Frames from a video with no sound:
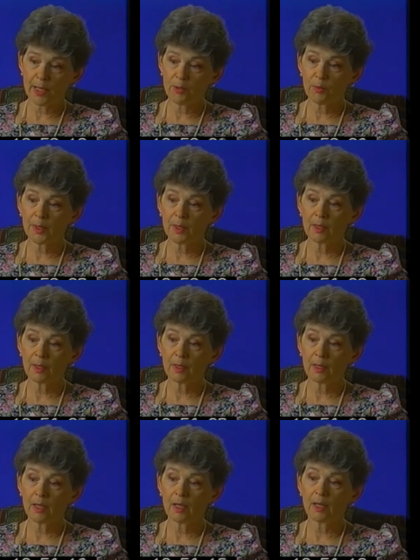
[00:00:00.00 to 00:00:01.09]
on me.
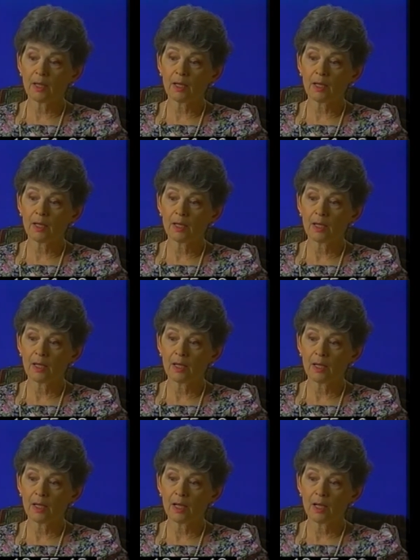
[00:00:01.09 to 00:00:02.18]

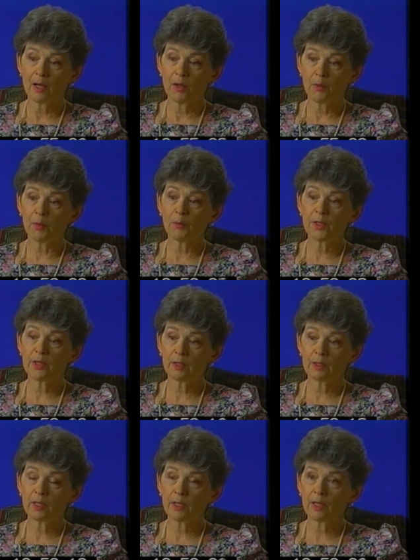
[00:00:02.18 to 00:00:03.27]
And when they did
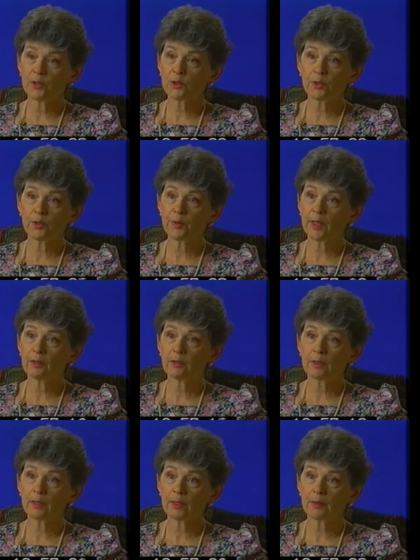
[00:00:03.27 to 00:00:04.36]
that, I just turned around and
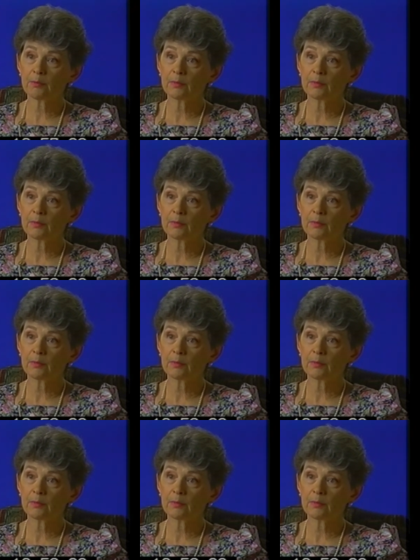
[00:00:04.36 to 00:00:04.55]
looked at them.